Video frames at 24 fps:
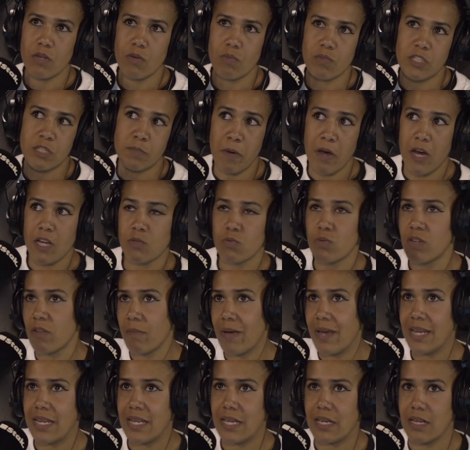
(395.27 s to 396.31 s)
Spurs wouldn't have
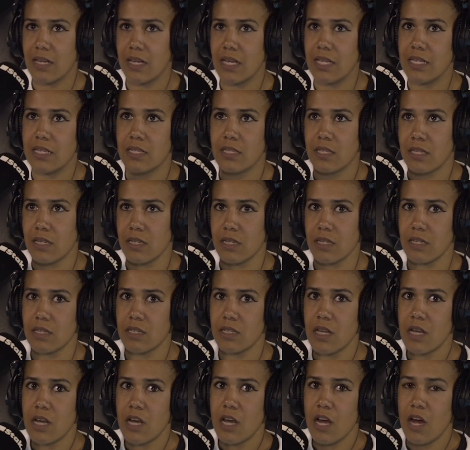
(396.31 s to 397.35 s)
made it into
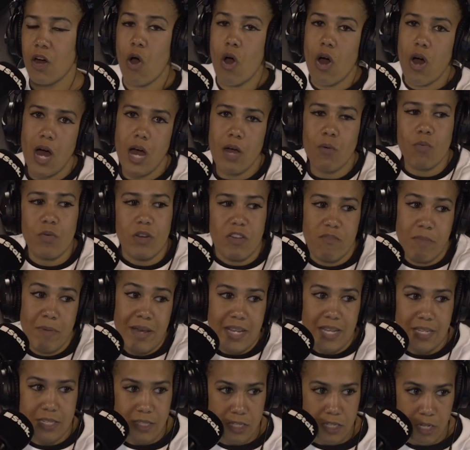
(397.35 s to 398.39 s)
I wouldn't have
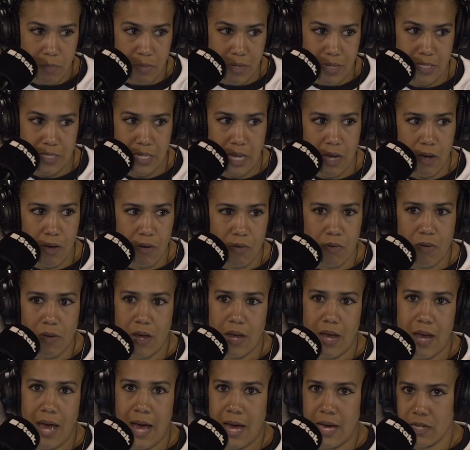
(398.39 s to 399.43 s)
made it into the WSL
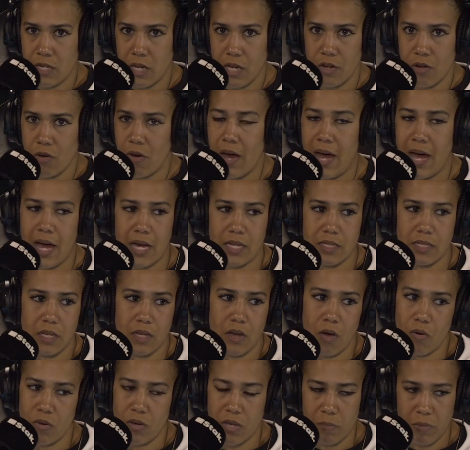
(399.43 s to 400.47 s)
had I not had a
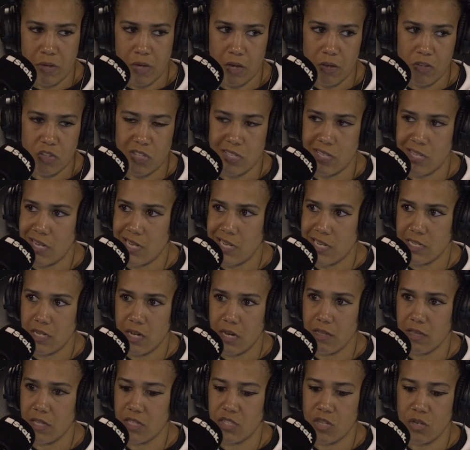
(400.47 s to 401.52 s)
goalkeeper coach in the leader
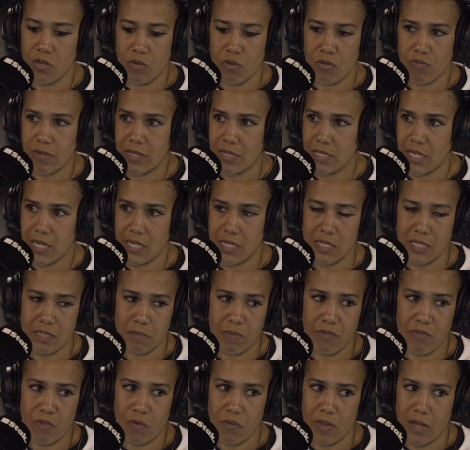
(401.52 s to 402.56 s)
in the 2-3 seasons
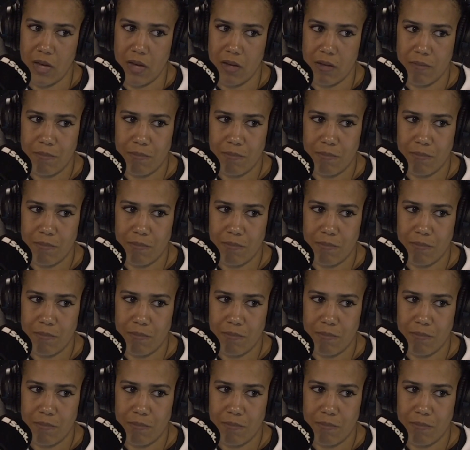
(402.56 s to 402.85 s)
before that.